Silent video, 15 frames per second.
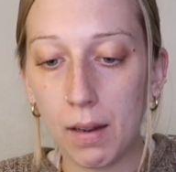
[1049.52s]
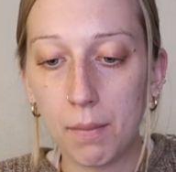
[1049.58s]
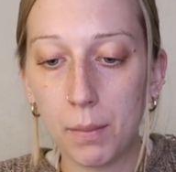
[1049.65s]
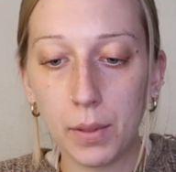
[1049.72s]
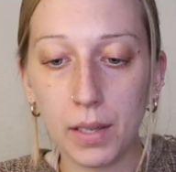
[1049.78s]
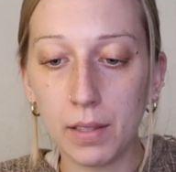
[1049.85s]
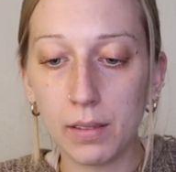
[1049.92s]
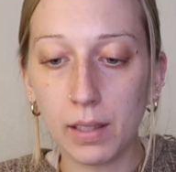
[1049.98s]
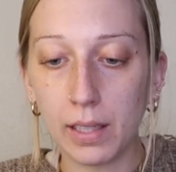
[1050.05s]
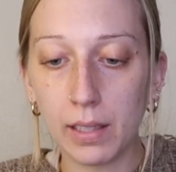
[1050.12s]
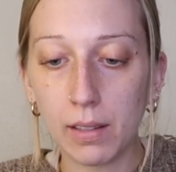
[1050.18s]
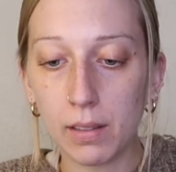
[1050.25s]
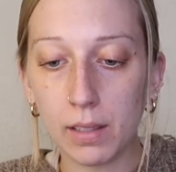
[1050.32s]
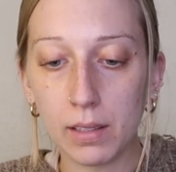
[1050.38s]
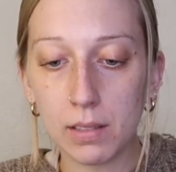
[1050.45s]
but
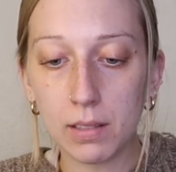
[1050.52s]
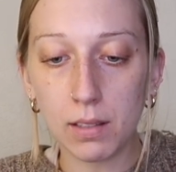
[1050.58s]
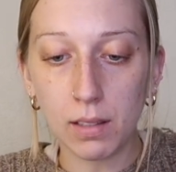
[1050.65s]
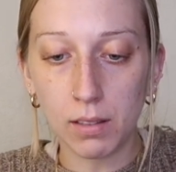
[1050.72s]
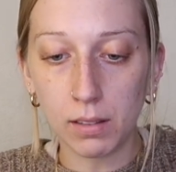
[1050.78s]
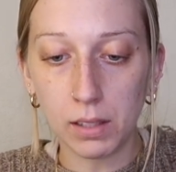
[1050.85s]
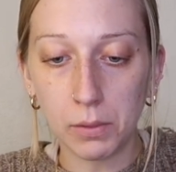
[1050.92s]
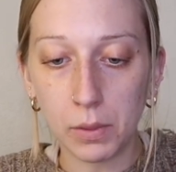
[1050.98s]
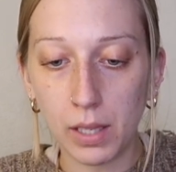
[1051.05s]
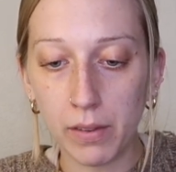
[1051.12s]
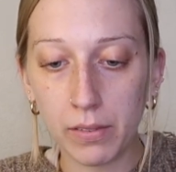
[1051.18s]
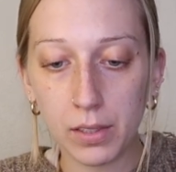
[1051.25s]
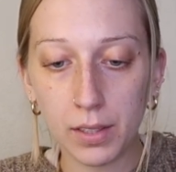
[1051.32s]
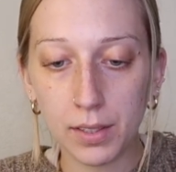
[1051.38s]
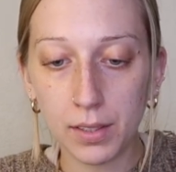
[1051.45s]
like it's literally
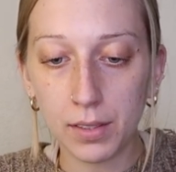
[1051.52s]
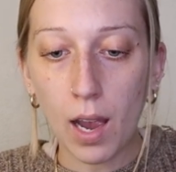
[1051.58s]
whatever.